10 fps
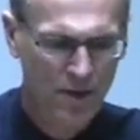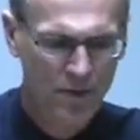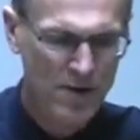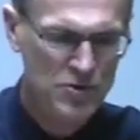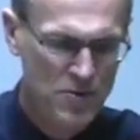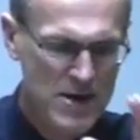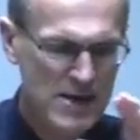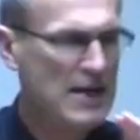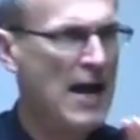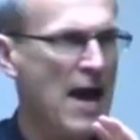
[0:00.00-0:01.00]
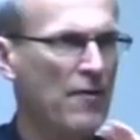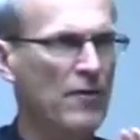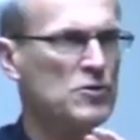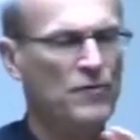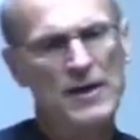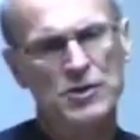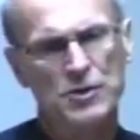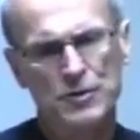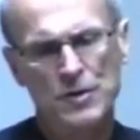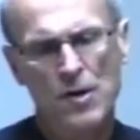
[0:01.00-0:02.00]
they're drinking out of those
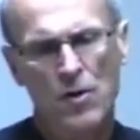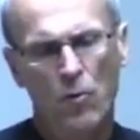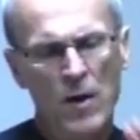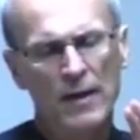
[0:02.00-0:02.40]
vessels. Well,